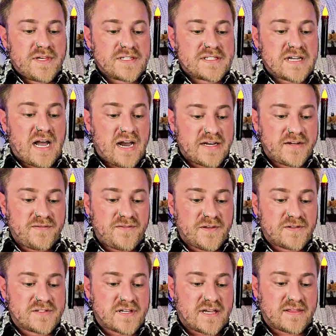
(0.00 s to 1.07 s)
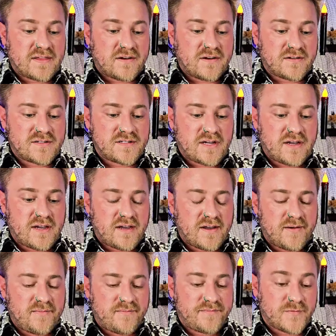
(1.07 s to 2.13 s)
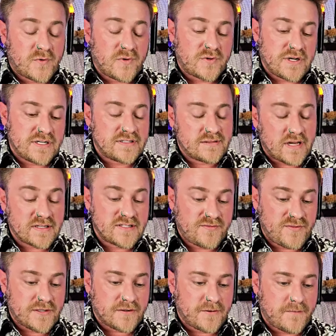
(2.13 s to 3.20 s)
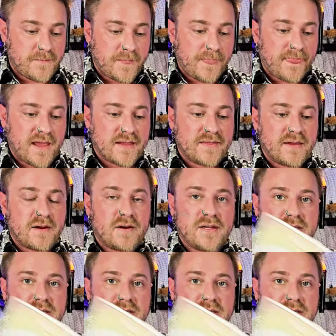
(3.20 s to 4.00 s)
this kind of feels like there's, or it does feel like there